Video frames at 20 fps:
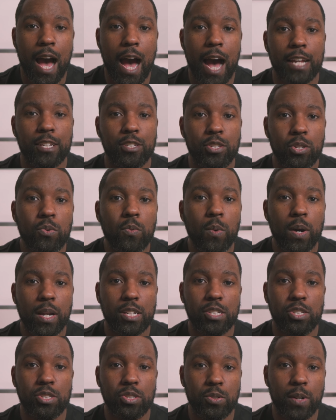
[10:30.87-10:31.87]
I do
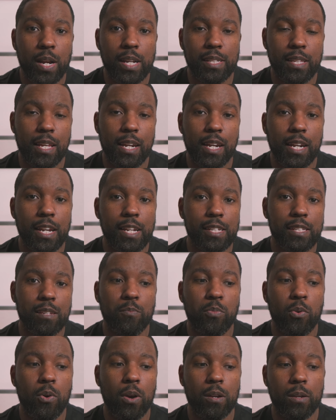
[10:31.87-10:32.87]
want to stress that it is
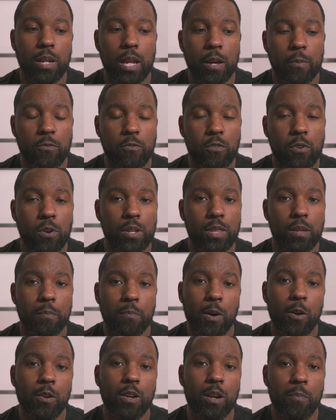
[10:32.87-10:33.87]
important that for the
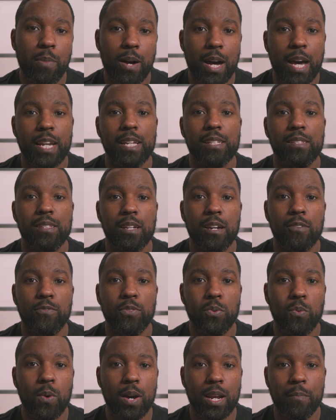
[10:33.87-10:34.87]
Moka Pot itself,
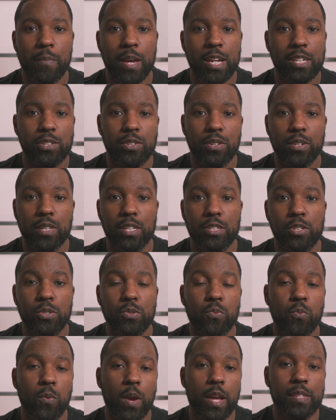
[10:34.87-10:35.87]
you want to make sure that
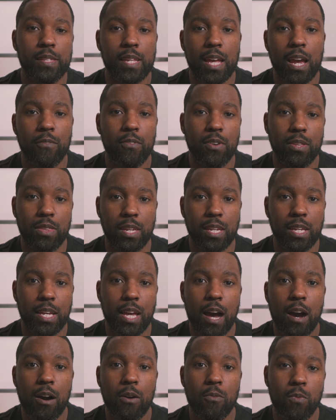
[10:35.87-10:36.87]
you rinse everything
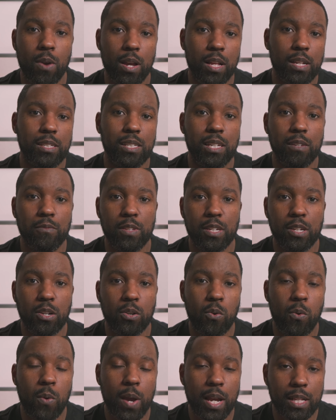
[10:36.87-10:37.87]
out relatively
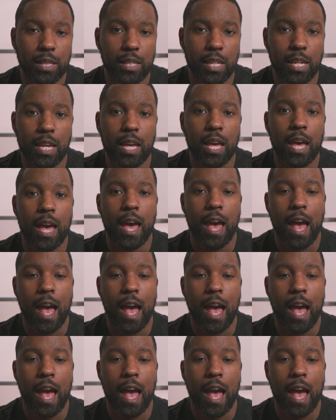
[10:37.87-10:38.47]
quickly